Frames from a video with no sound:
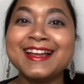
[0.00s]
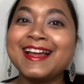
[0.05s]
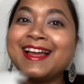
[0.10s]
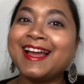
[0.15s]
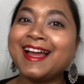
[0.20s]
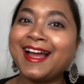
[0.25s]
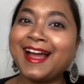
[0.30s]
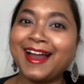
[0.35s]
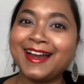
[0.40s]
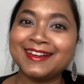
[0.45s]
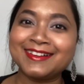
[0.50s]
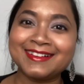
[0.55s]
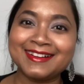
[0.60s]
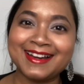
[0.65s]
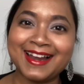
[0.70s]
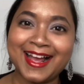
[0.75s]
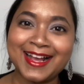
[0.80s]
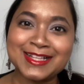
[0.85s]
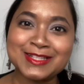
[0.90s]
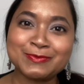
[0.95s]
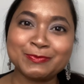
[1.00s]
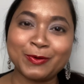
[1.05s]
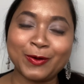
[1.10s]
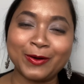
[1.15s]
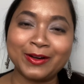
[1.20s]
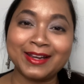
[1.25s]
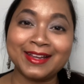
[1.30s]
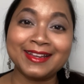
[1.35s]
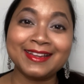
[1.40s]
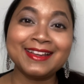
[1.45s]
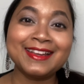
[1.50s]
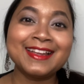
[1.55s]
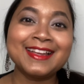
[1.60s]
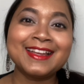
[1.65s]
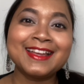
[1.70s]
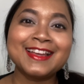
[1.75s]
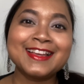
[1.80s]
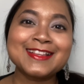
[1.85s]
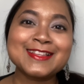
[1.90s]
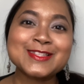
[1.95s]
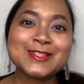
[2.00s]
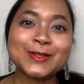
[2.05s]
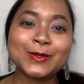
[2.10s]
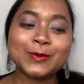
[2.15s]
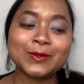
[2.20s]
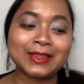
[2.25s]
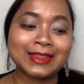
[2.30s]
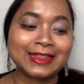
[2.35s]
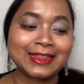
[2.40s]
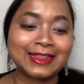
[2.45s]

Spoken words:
and relax morning. So